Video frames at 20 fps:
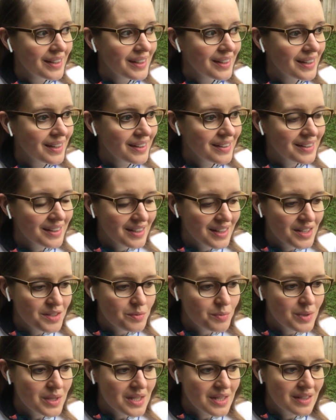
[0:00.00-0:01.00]
like as
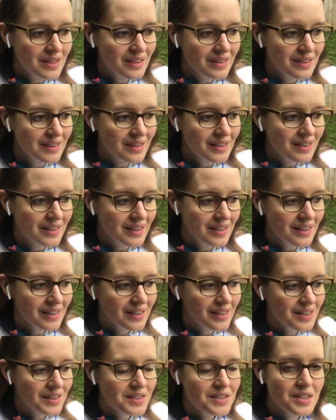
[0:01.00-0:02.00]
we
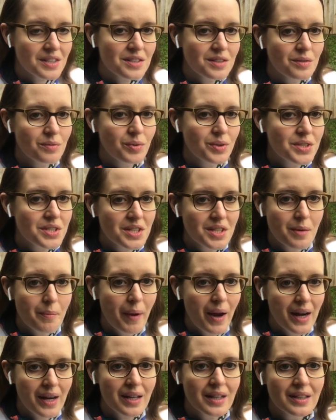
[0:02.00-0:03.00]
get a sense of what's in the
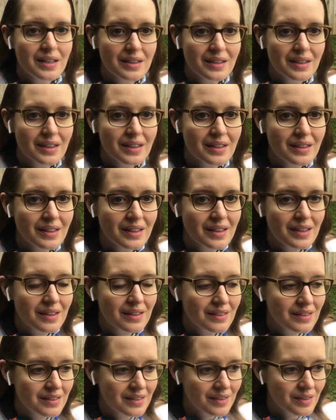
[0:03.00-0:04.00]
packet, that like
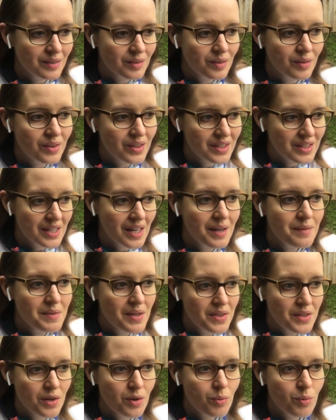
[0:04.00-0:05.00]
the time that
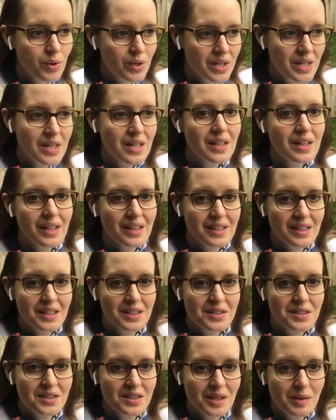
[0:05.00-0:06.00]
they're working at the
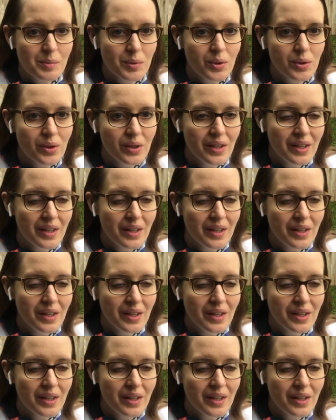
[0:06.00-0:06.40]
kitchen table,